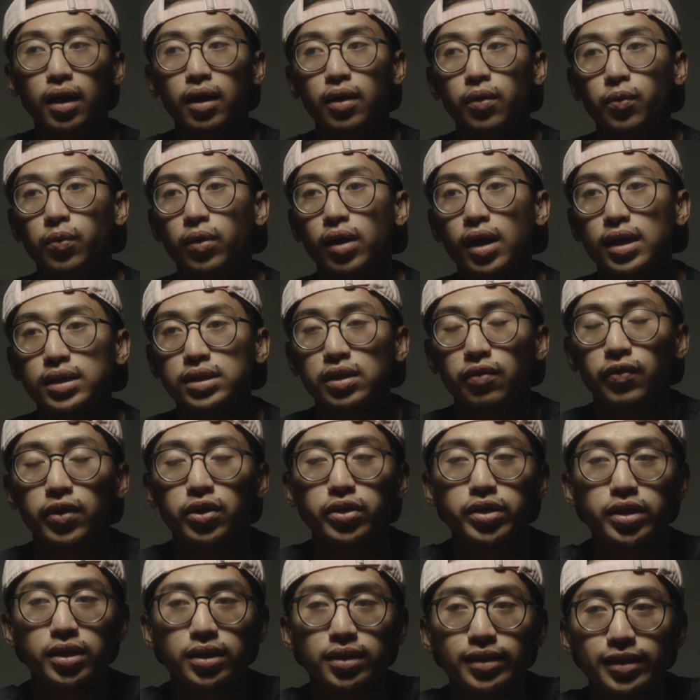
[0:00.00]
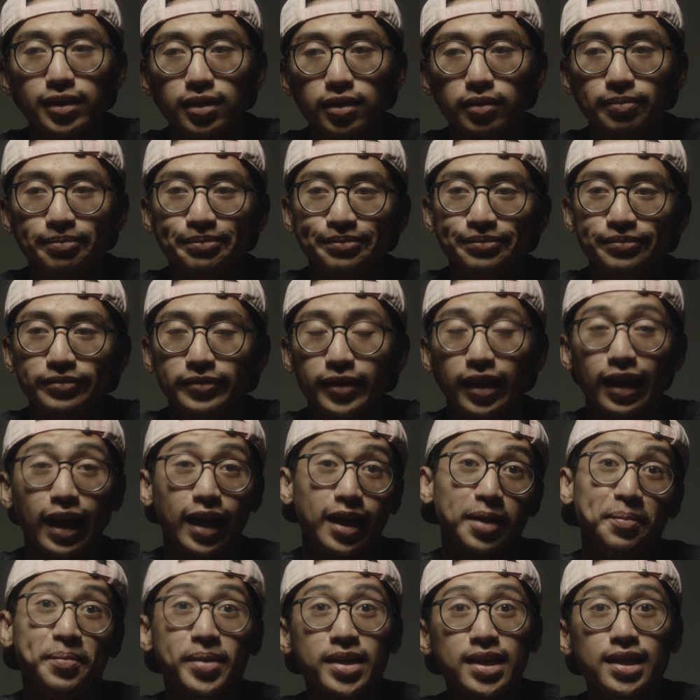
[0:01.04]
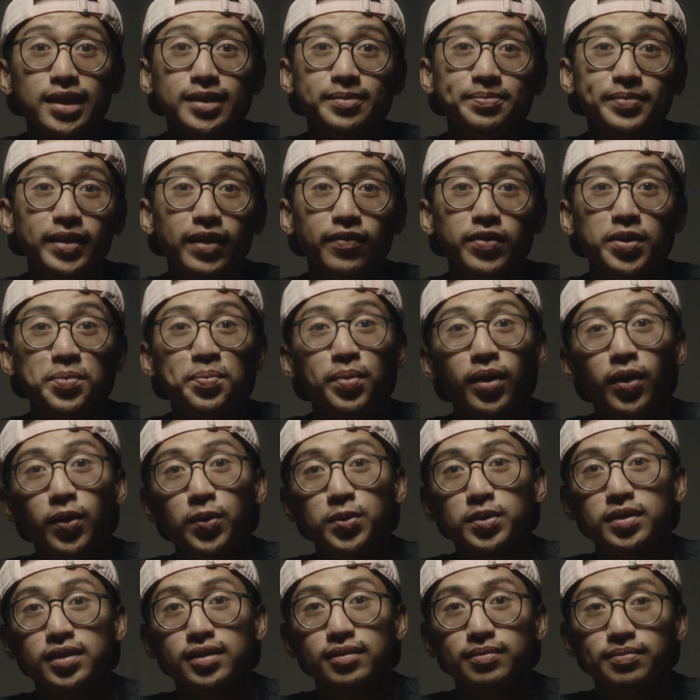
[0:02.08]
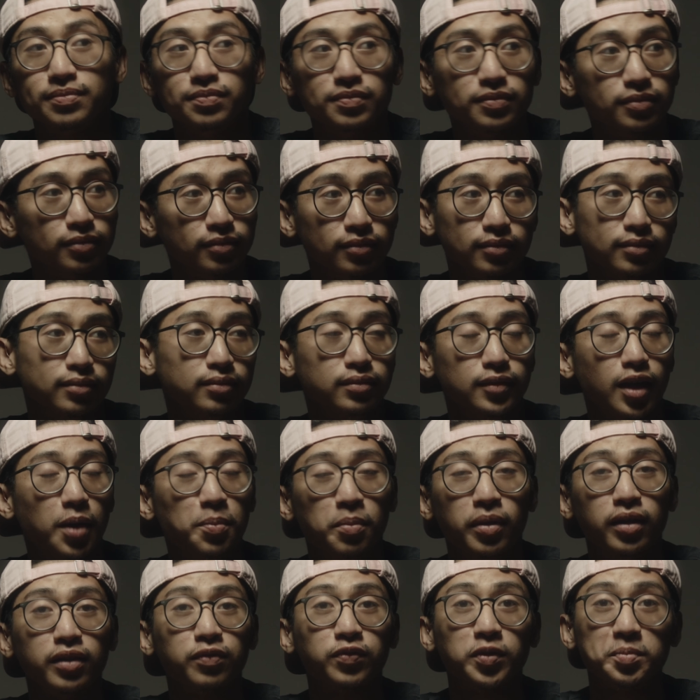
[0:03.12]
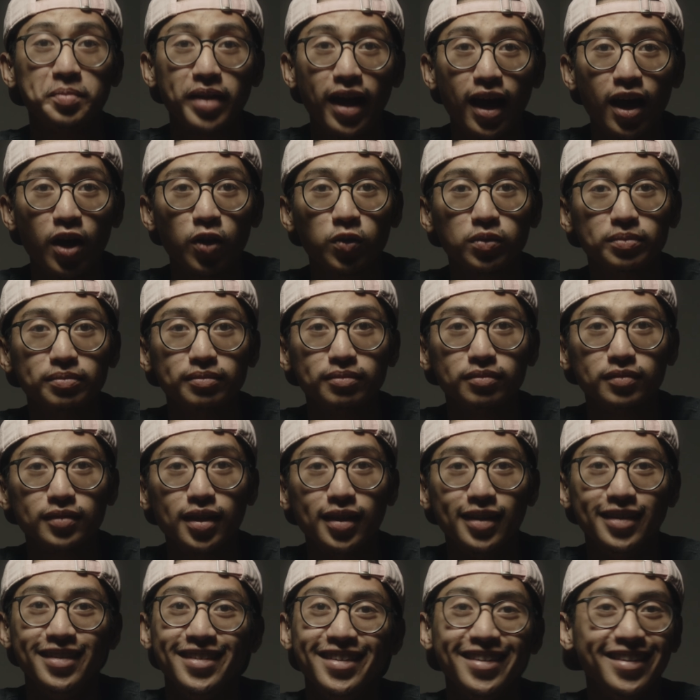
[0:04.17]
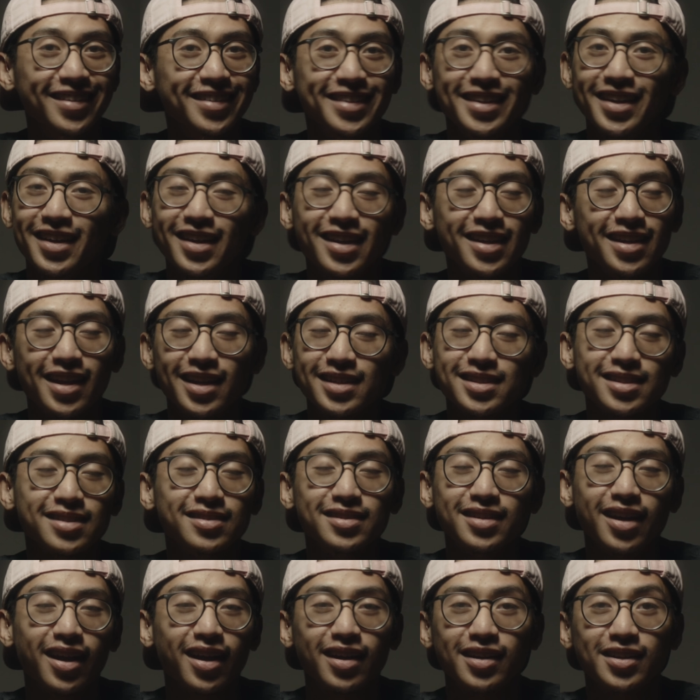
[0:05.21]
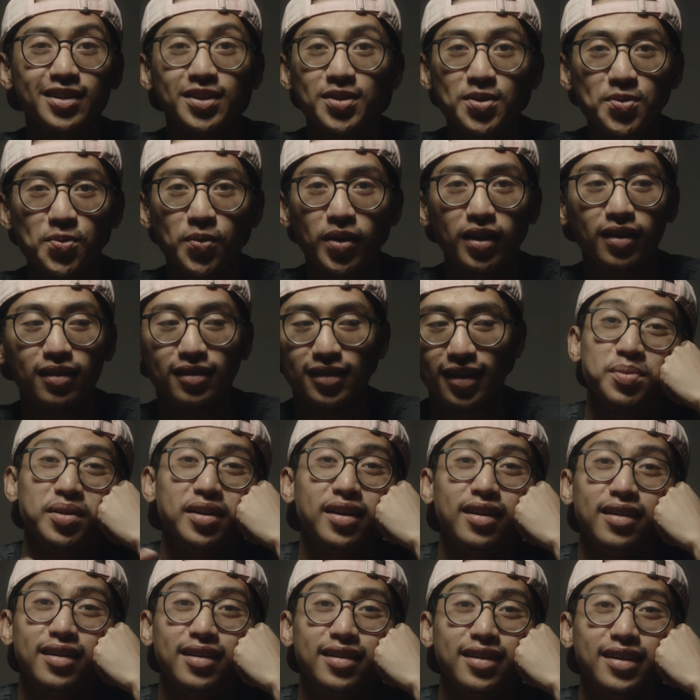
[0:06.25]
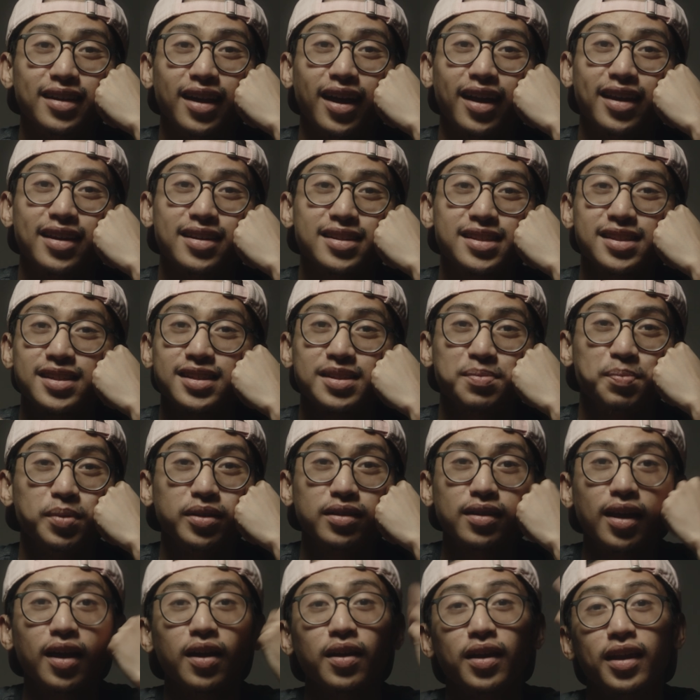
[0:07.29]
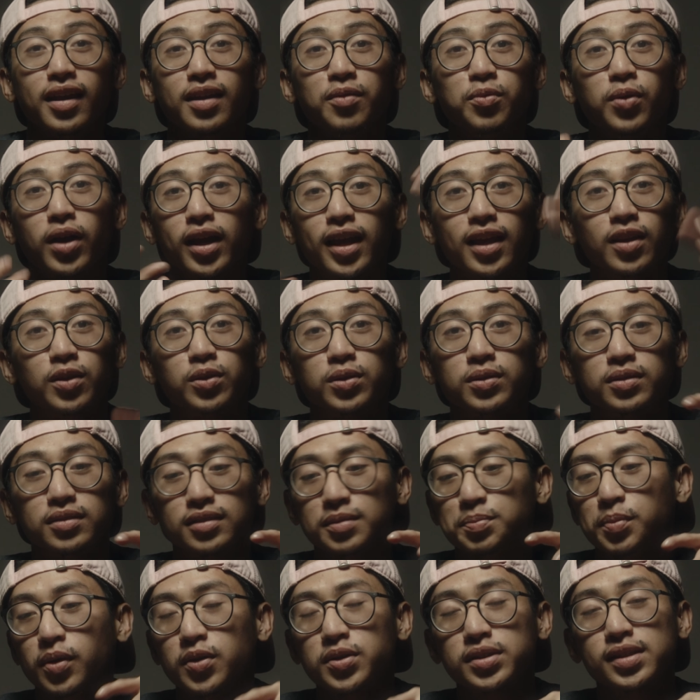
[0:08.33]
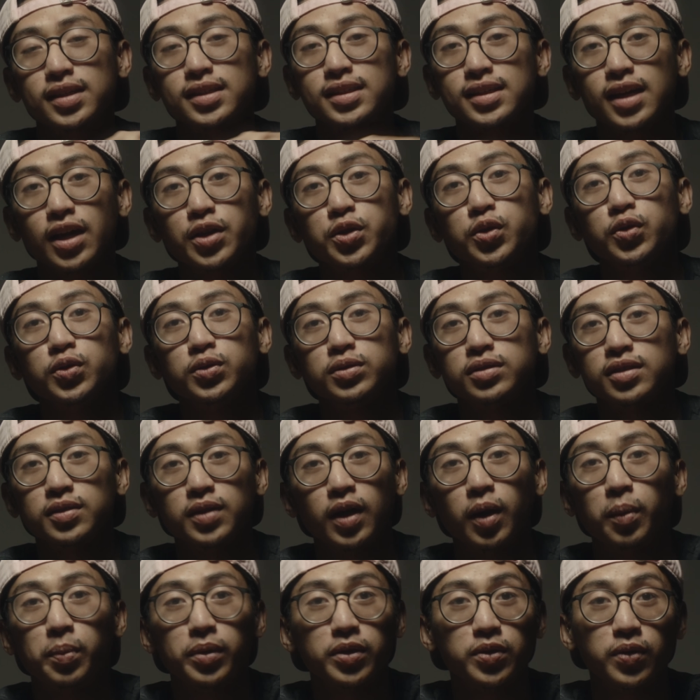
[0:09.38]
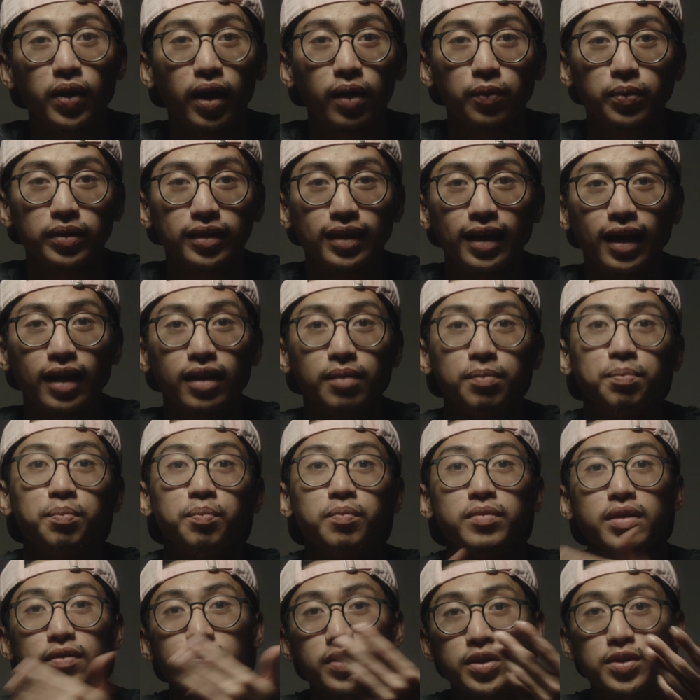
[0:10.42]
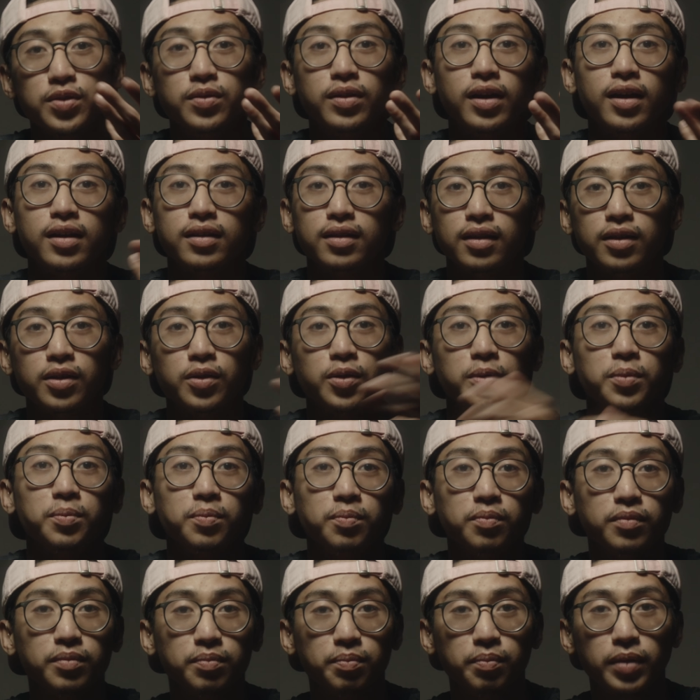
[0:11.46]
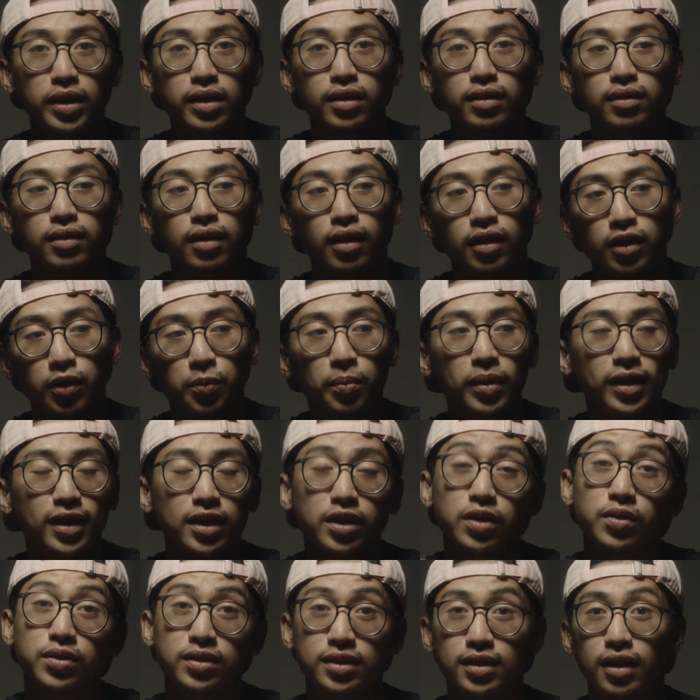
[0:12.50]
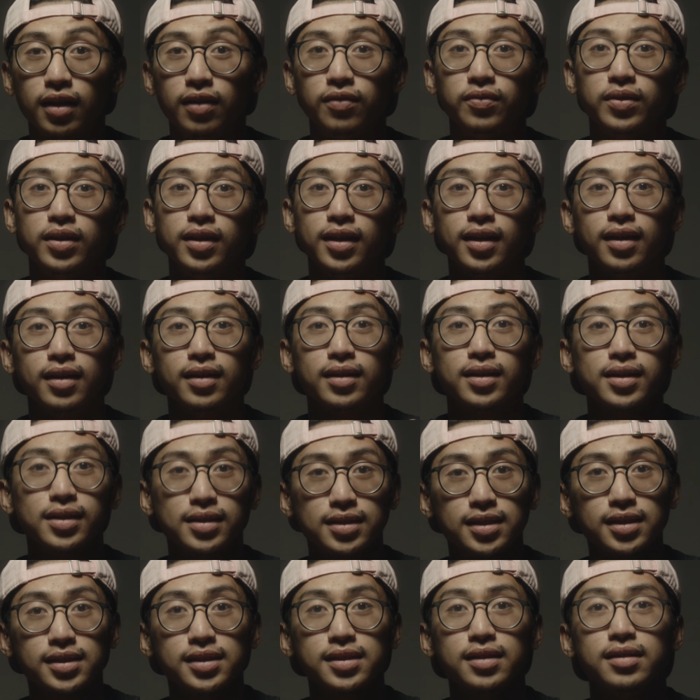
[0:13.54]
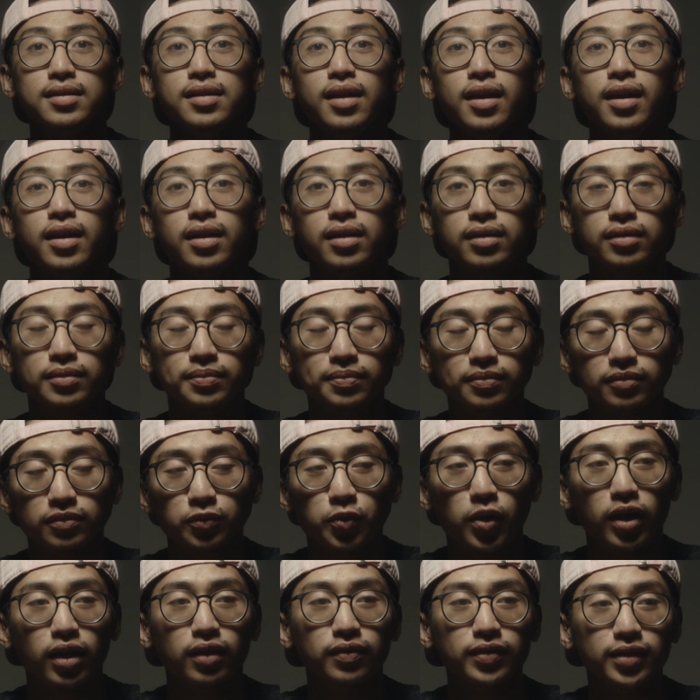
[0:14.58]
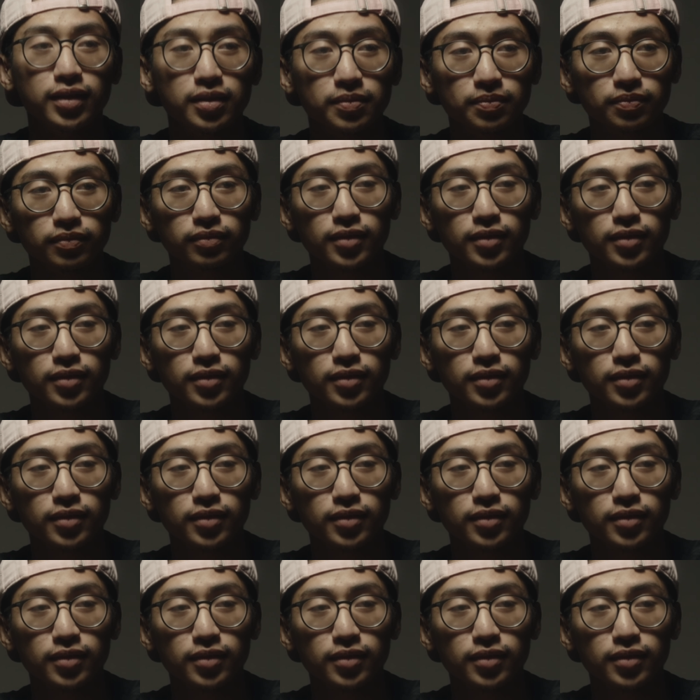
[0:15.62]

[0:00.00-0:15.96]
Whereas if you're just like me, if you post a month from now, that's still not going to do well. But I guess just build out a regular posting schedule to help you out with that. If you do that, then you're making yourself consistent and relevant.